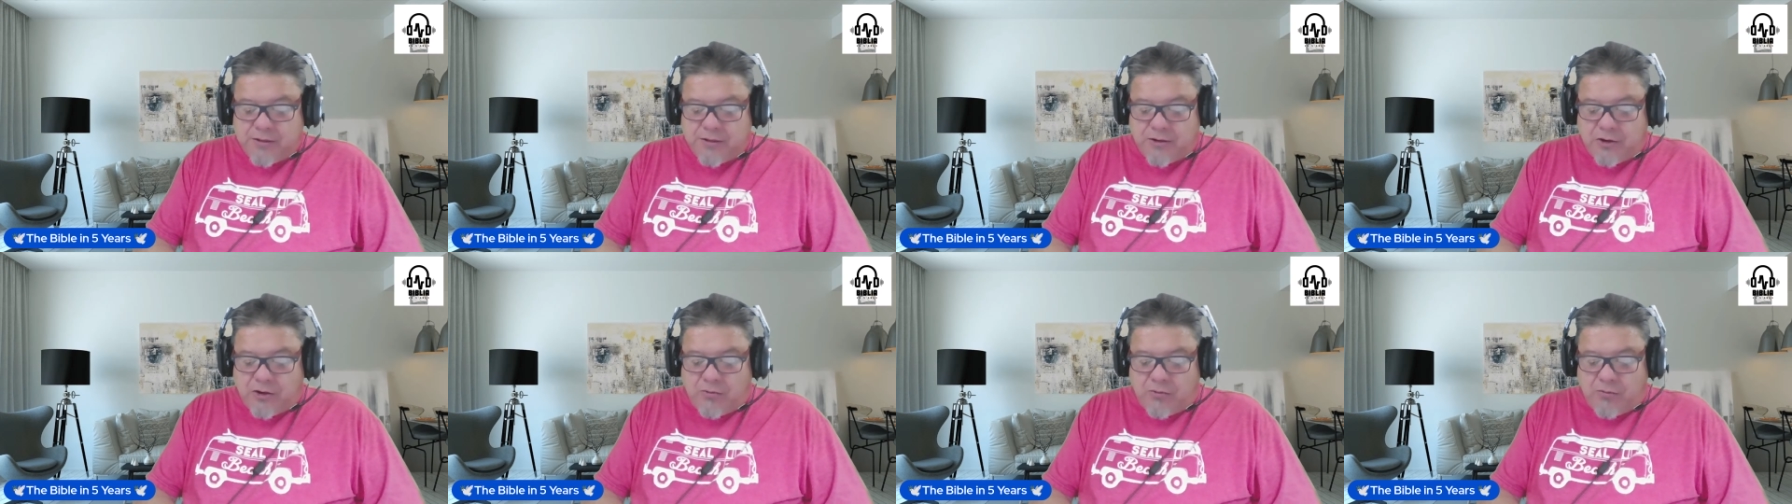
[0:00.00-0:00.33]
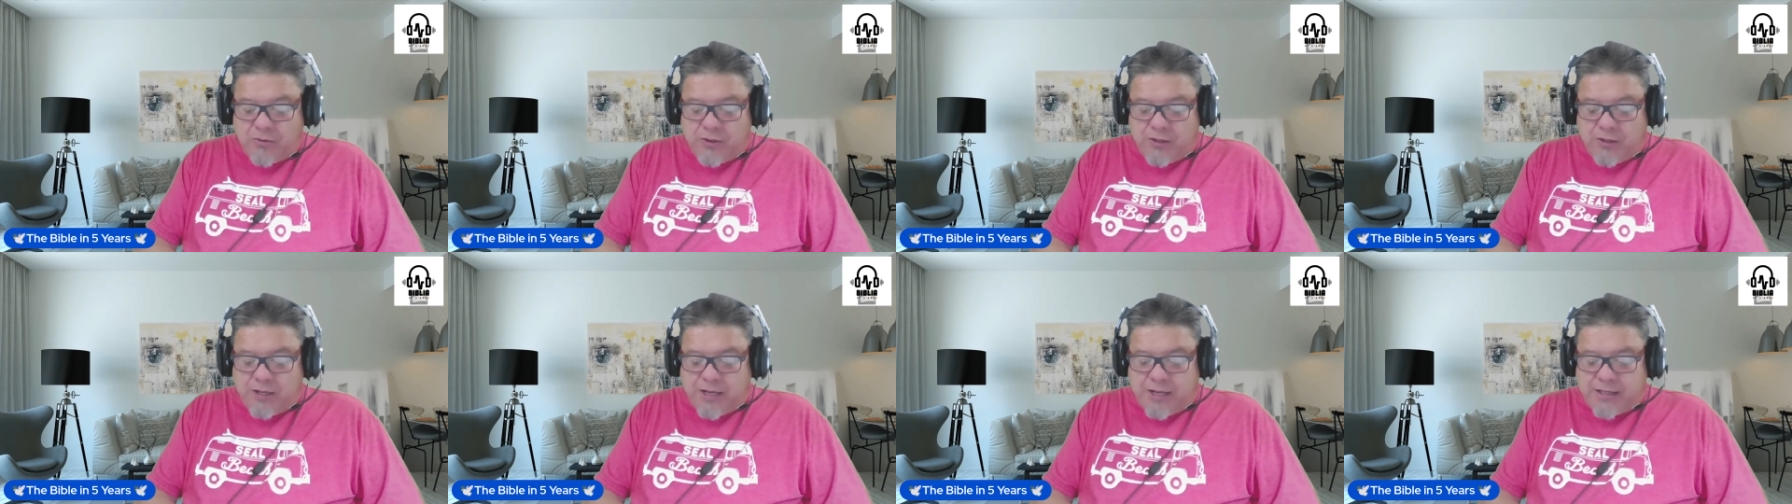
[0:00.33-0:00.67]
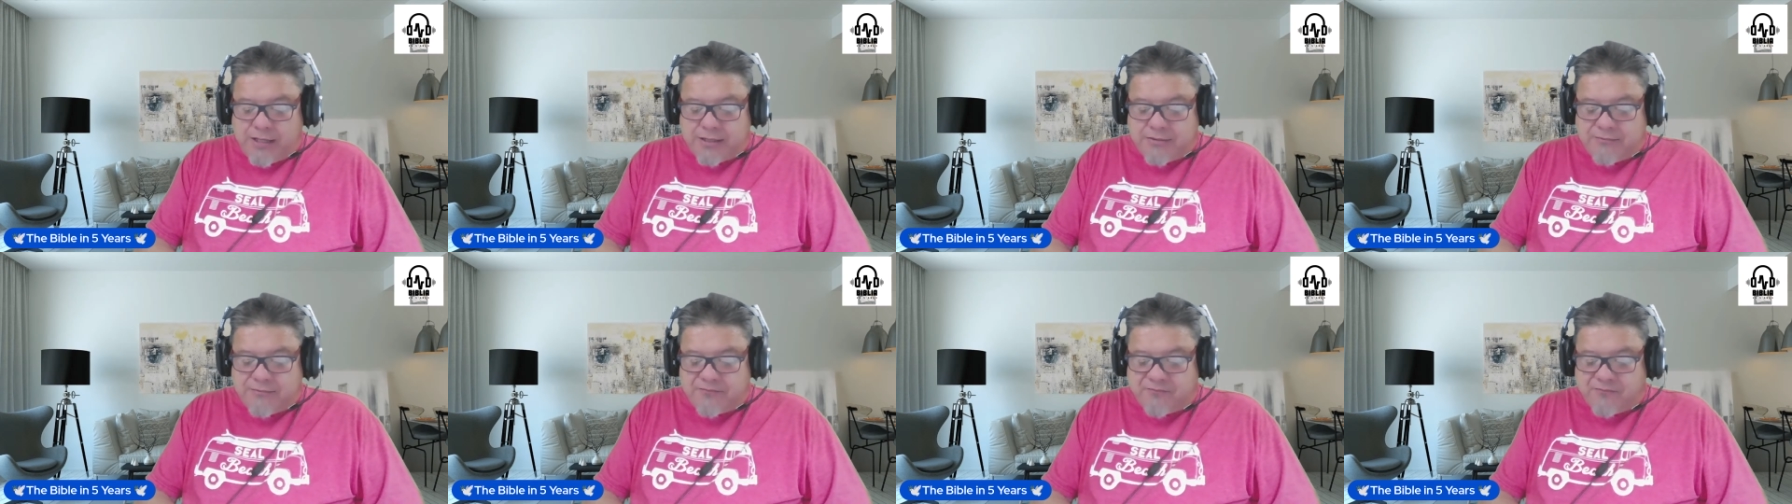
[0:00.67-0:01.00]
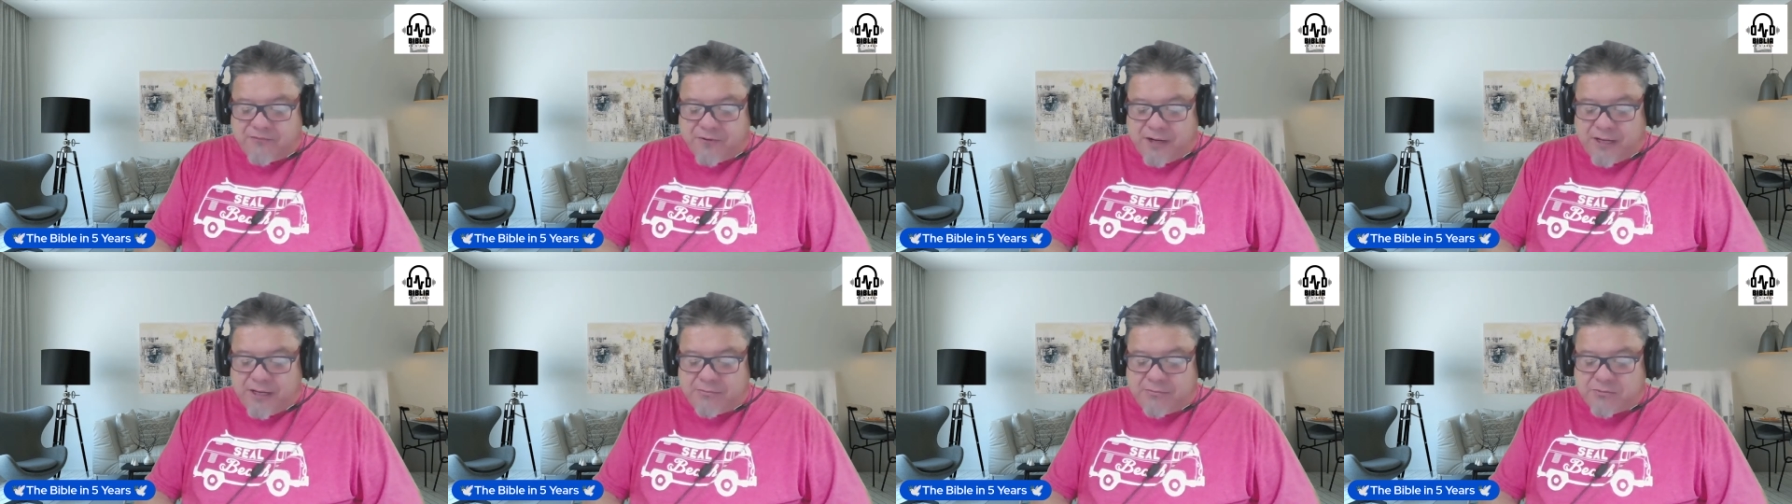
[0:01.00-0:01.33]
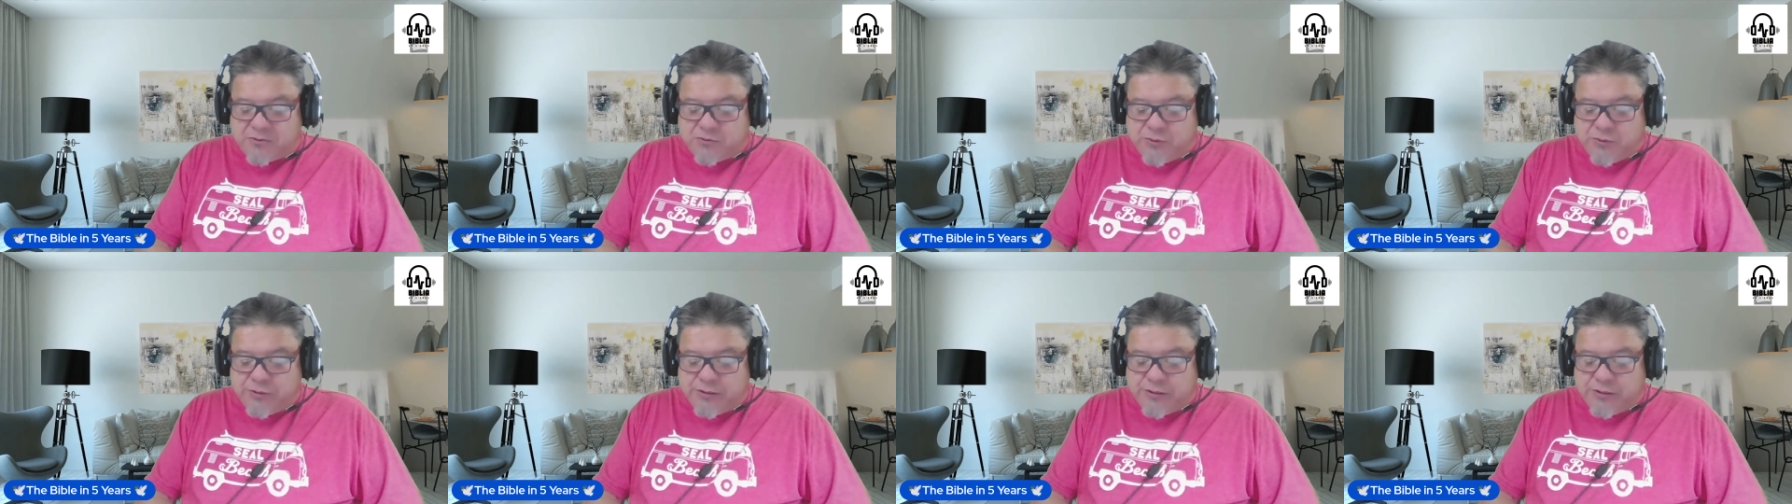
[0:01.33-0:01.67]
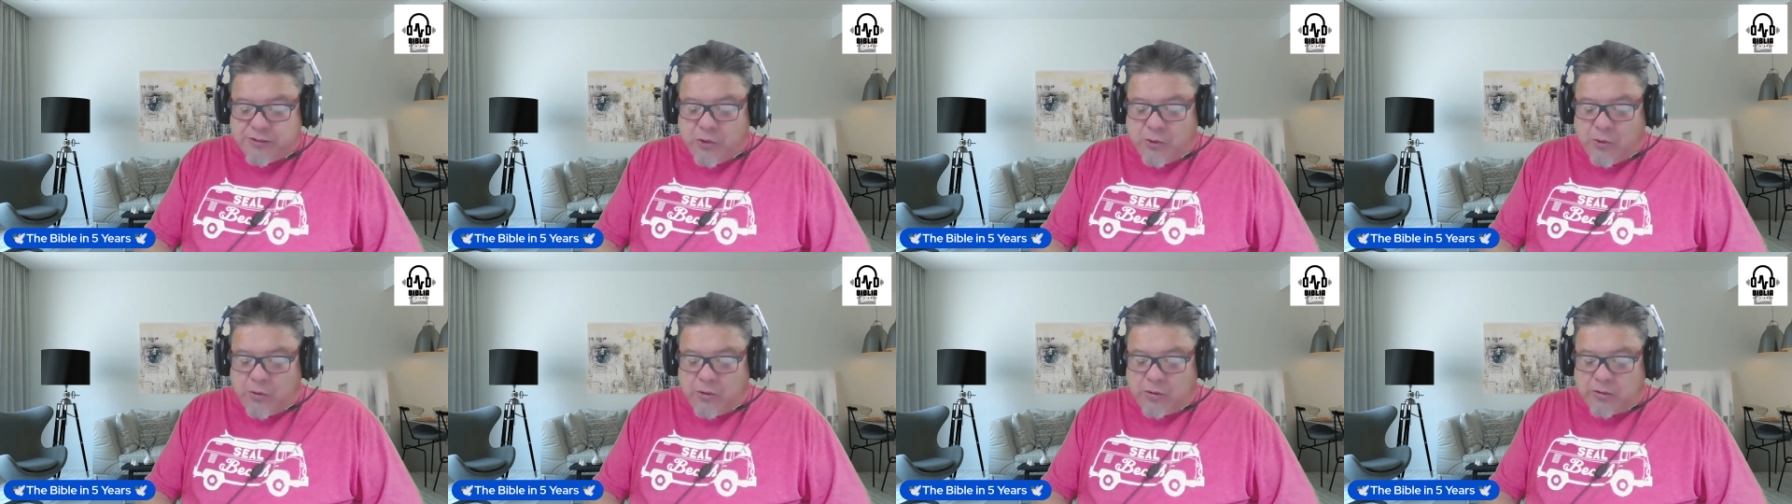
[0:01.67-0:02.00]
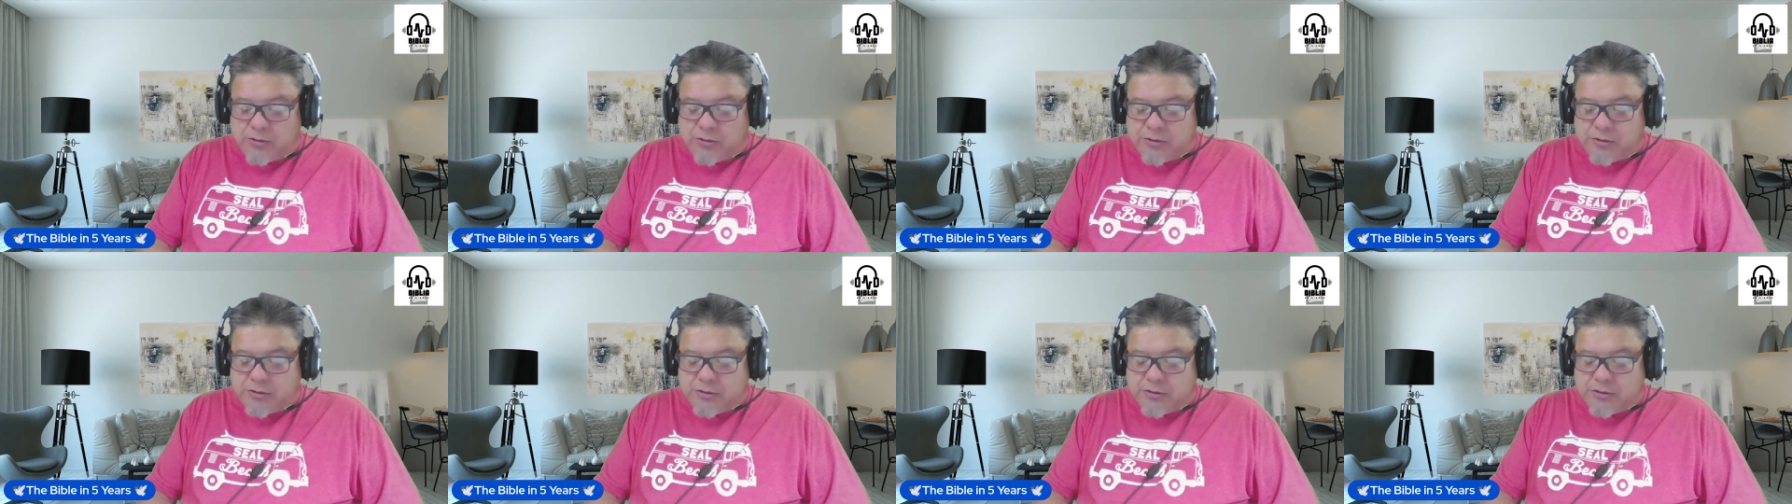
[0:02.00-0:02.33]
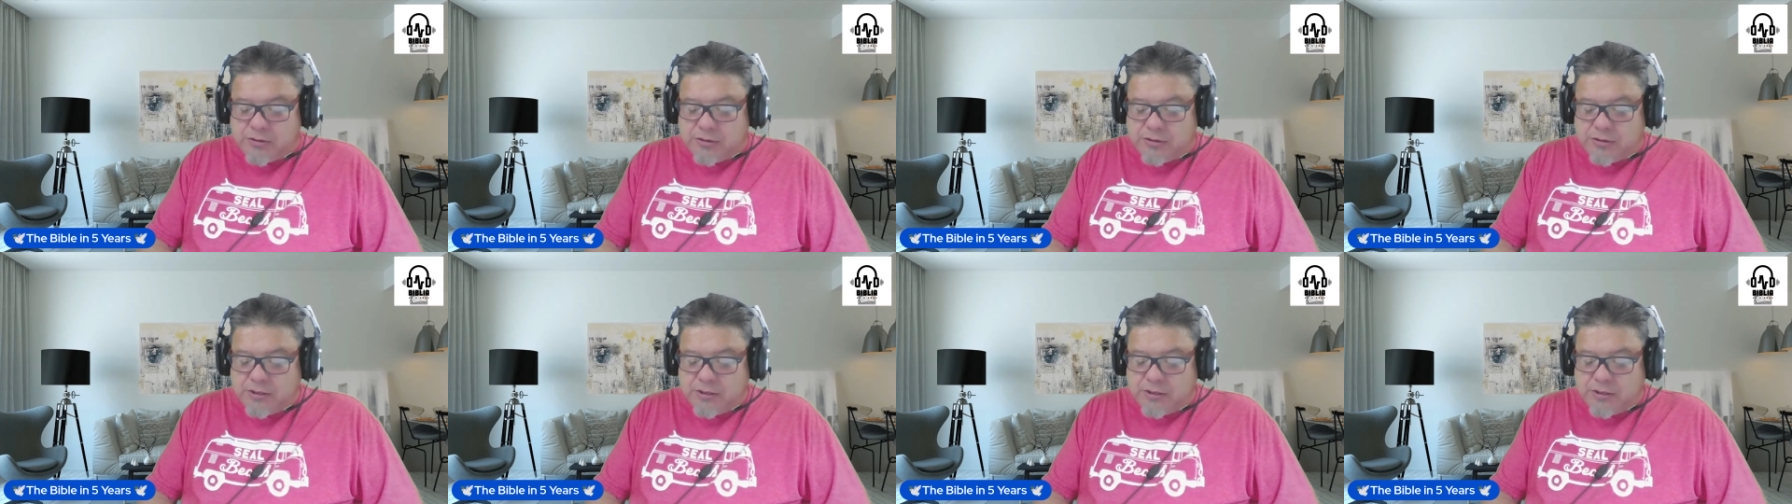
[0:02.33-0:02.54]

Overlay the frames with gold